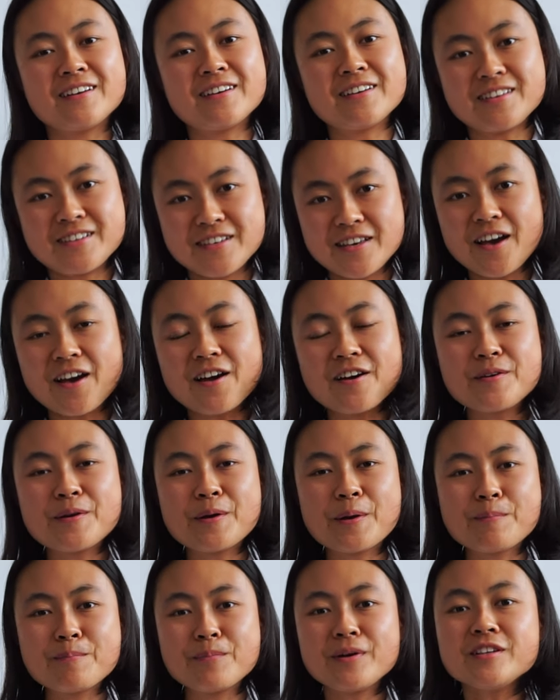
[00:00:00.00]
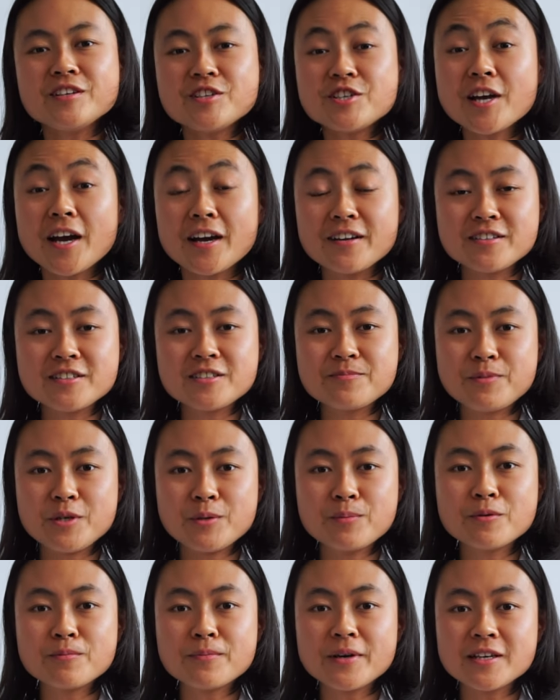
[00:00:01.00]
Yeah, many Chinese
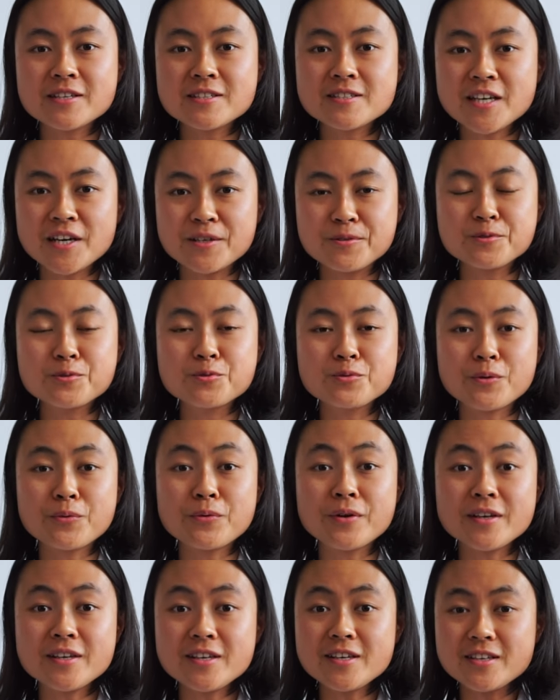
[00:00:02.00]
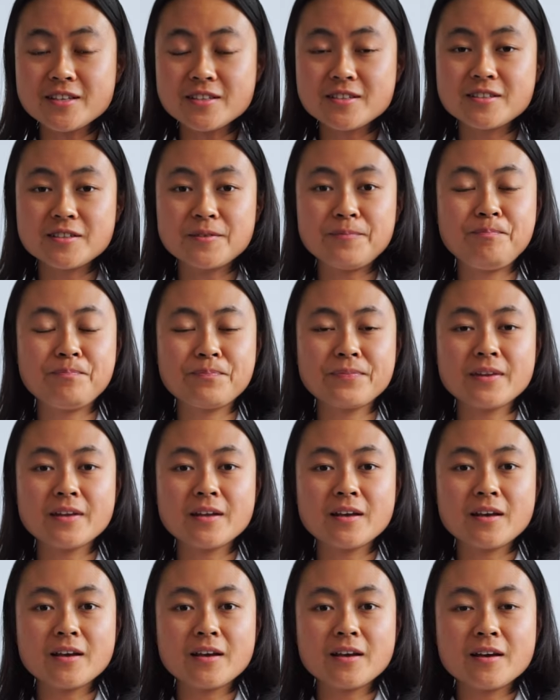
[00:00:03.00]
people make sounds when we eat.
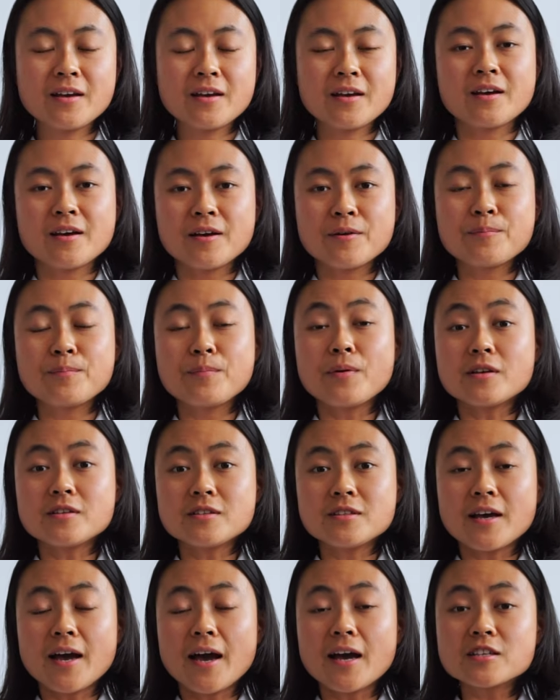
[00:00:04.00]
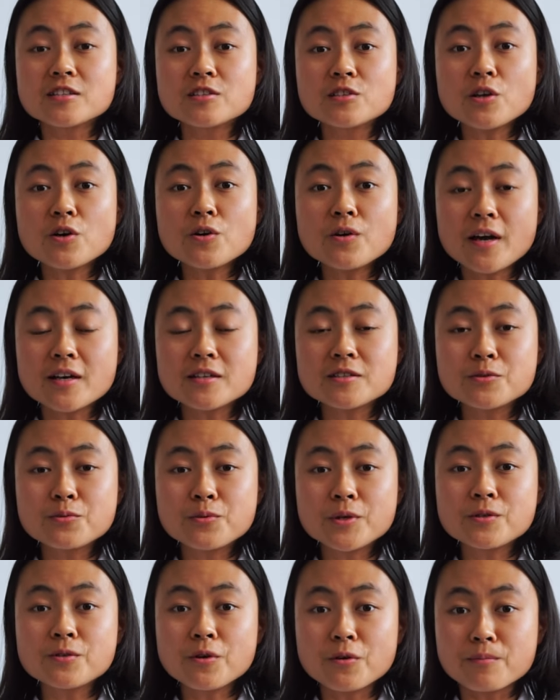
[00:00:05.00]
But as long as
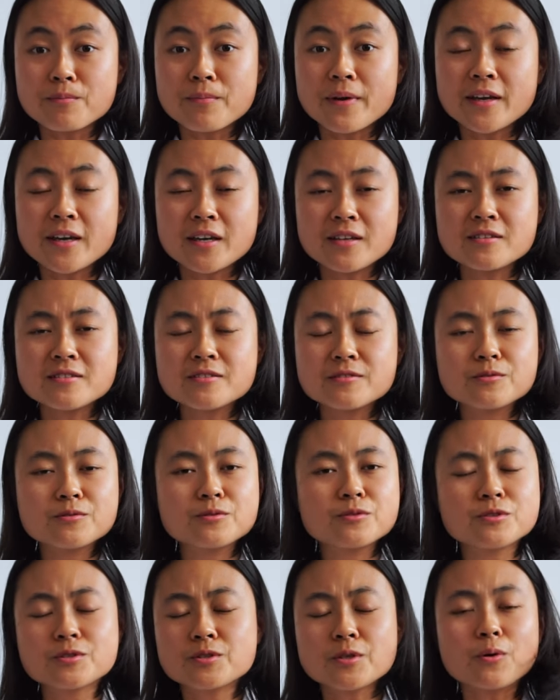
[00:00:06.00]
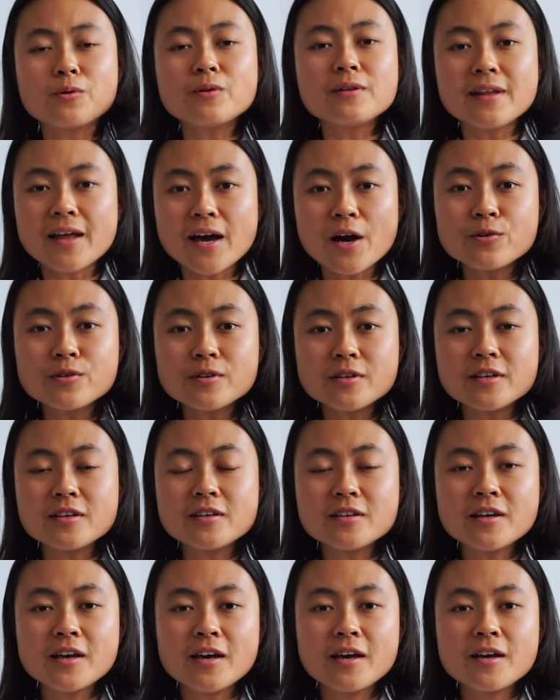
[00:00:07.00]
we don't make it so
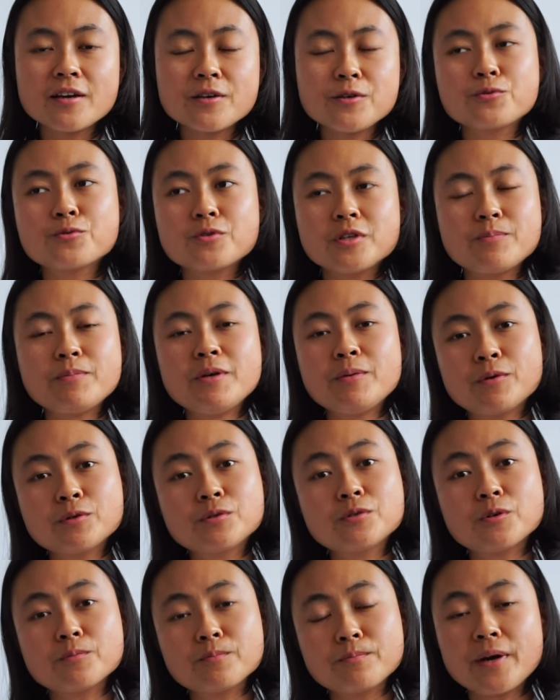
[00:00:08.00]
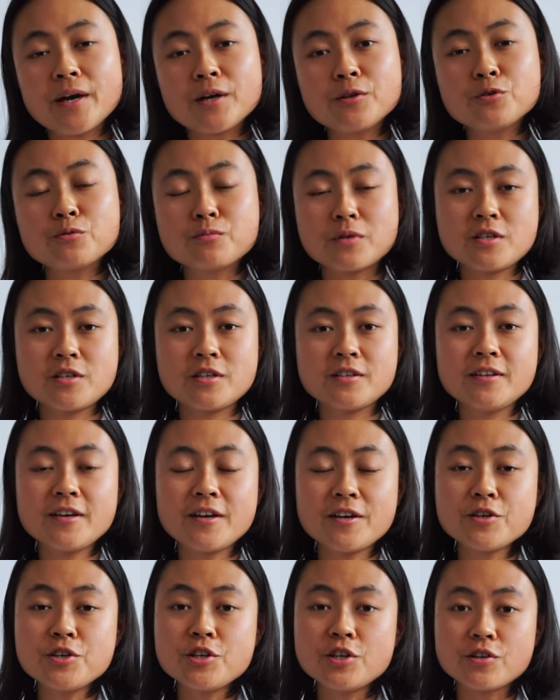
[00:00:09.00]
loudly, usually people don't pay too much
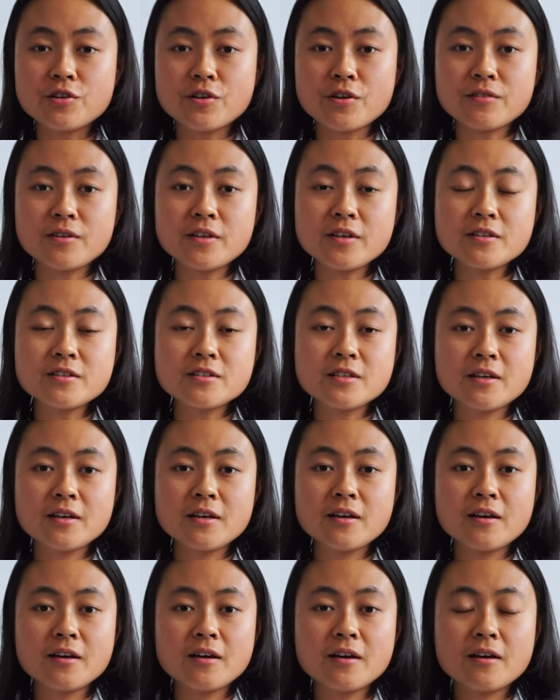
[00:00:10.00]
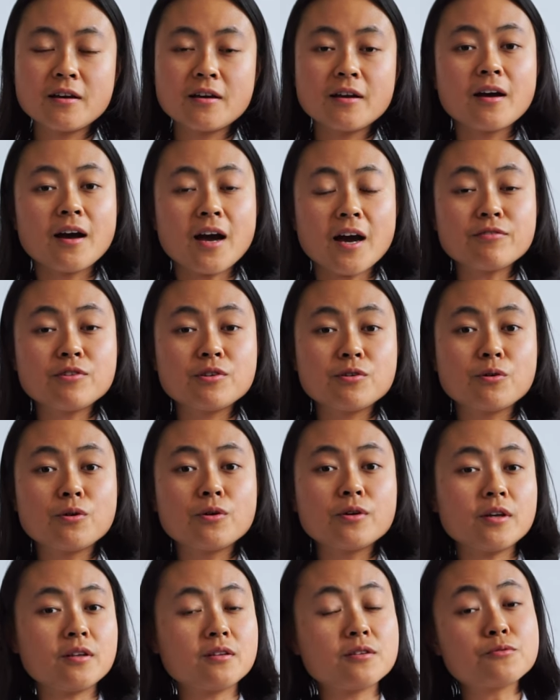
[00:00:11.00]
attention on it. After
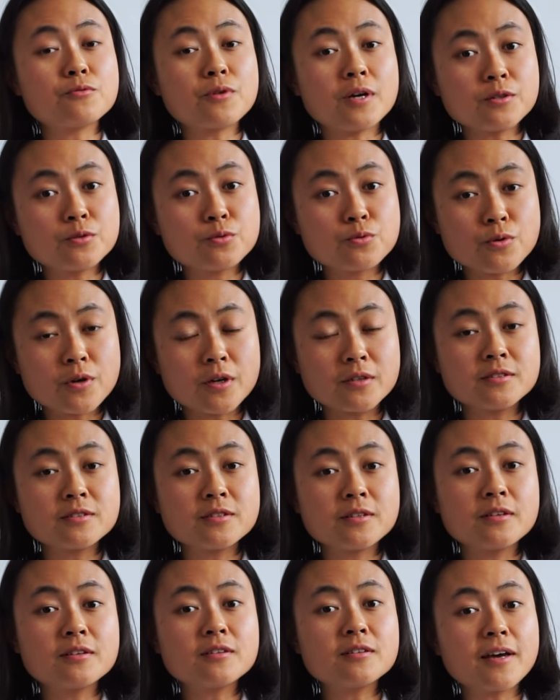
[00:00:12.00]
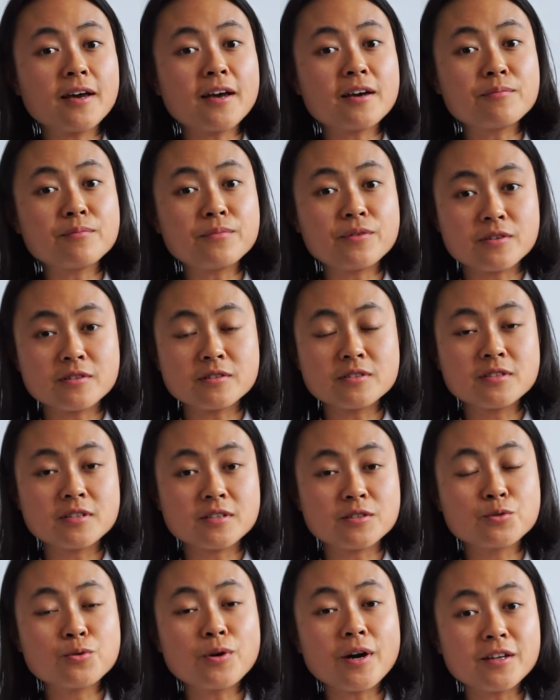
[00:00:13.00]
all, in the restaurant, the ambience
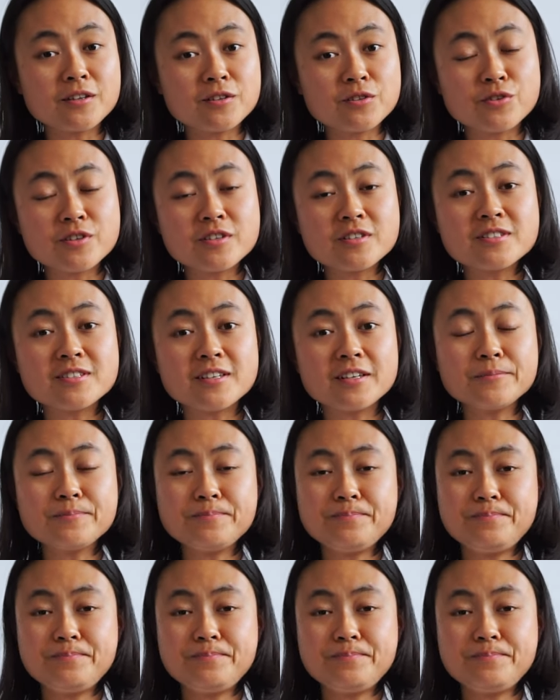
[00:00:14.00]
is quite noisy.